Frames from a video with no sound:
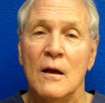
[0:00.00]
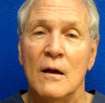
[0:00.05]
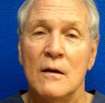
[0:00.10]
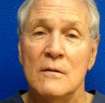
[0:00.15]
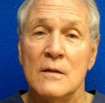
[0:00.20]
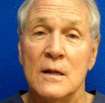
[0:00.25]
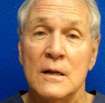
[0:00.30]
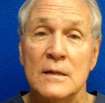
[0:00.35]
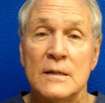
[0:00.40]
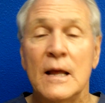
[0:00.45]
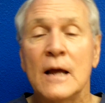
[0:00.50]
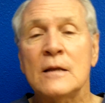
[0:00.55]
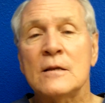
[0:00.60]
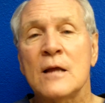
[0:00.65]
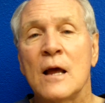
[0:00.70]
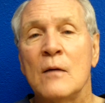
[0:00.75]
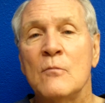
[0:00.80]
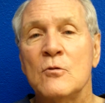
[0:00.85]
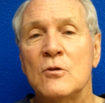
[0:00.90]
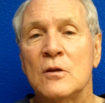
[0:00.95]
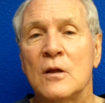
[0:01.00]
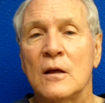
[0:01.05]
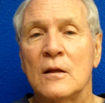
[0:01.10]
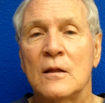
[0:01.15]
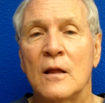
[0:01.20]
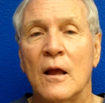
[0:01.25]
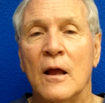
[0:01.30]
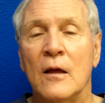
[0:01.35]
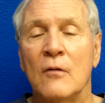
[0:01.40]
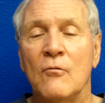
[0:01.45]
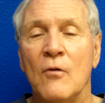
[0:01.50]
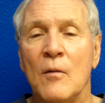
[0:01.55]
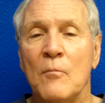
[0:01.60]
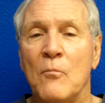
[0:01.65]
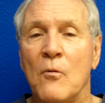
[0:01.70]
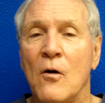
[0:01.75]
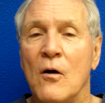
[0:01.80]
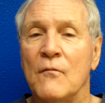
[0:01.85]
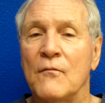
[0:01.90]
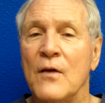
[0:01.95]
and then at that time we take the head
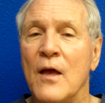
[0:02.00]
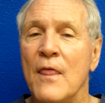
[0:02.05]
wrap off,